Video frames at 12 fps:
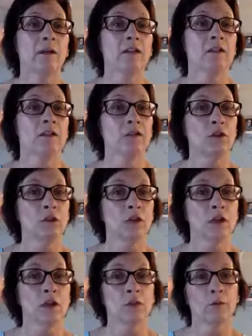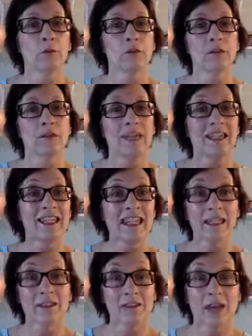Because if you're the kind of person that
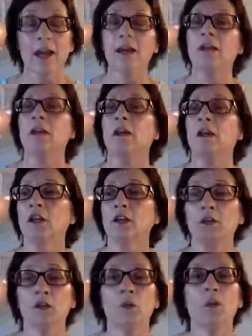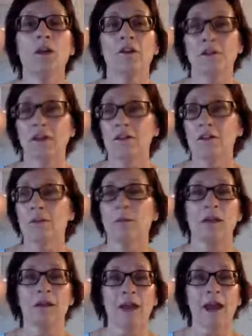needs that, you're going to want to find
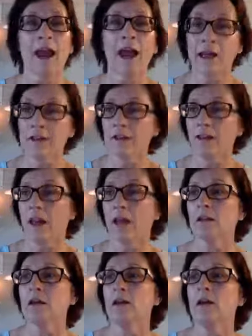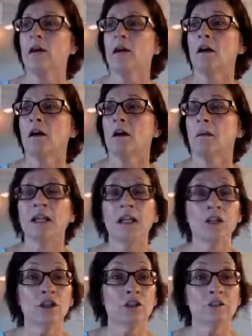somebody that has that.
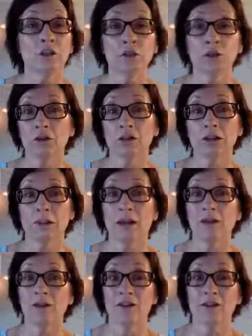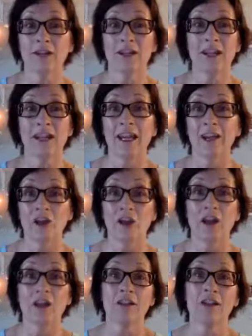Interview your sponsor and
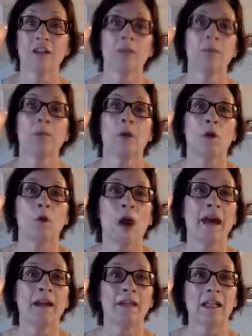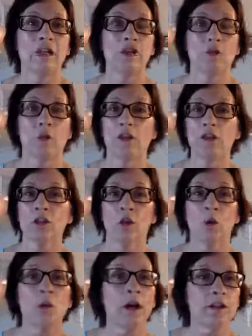talk to them about why they joined, or
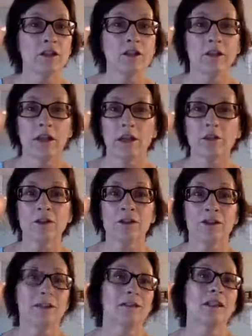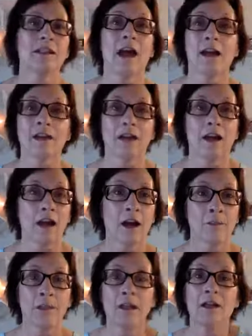go on to their
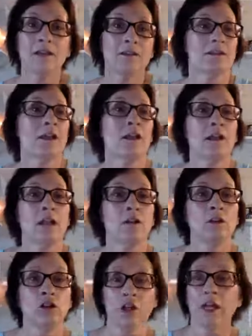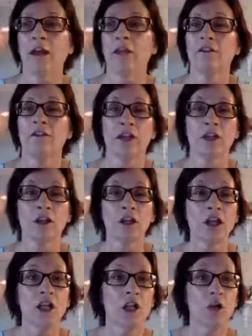Scentsy.com site and look at
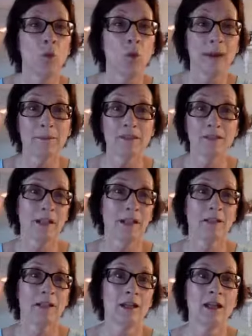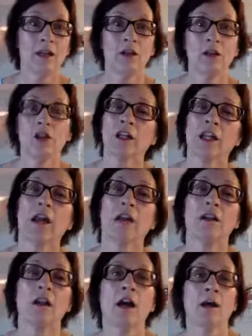their website and look
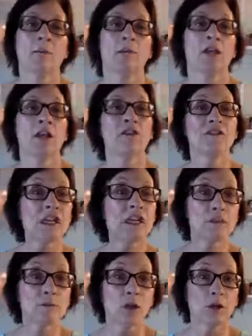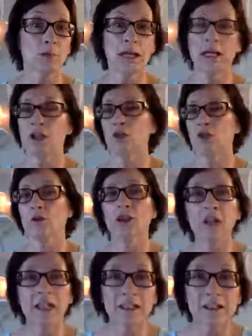at their Facebook page or
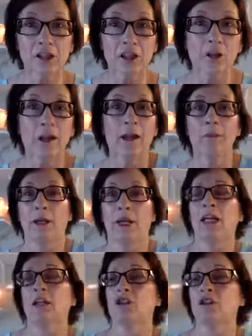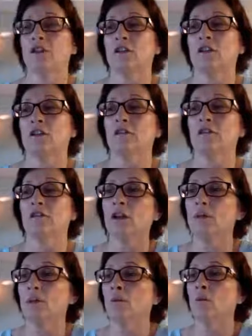their Instagram page and find
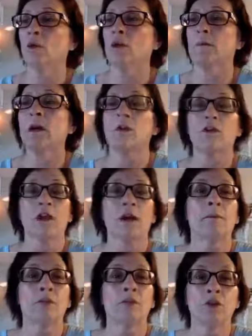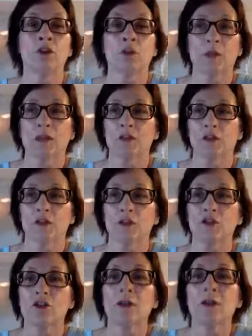out a little bit more about them. Do your
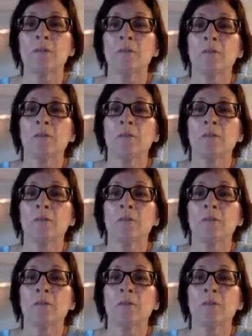research.